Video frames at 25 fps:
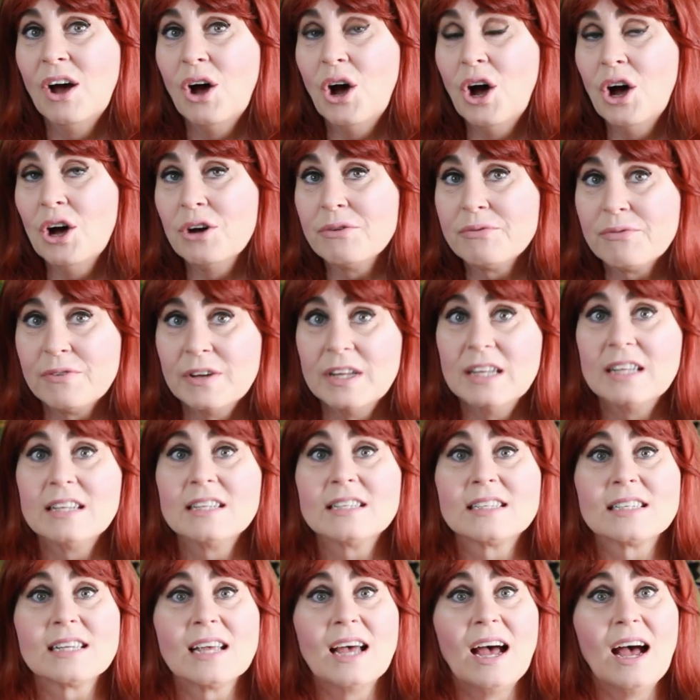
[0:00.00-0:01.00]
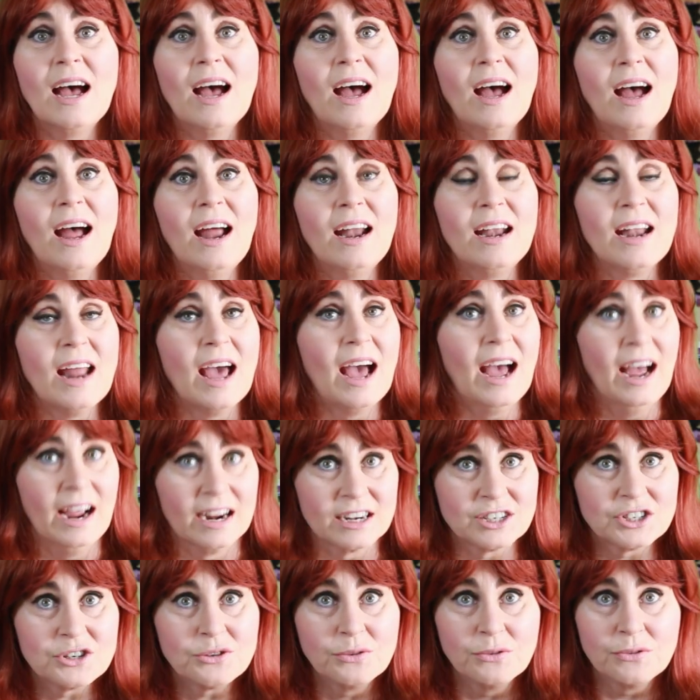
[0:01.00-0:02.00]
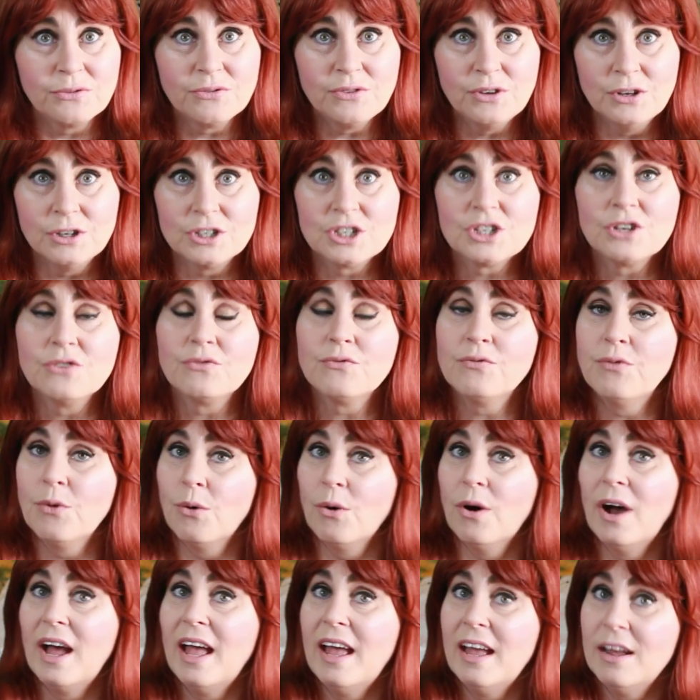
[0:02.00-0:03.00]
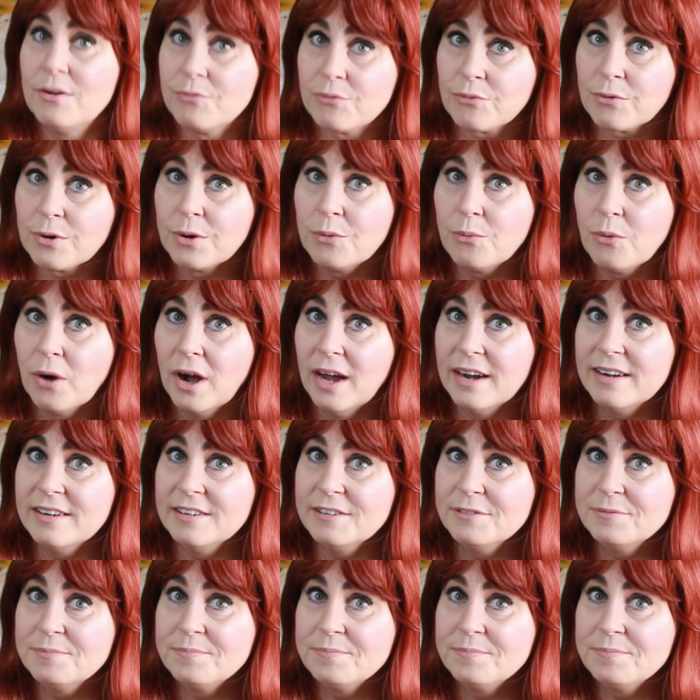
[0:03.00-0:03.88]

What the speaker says: offers an actual future for everyone.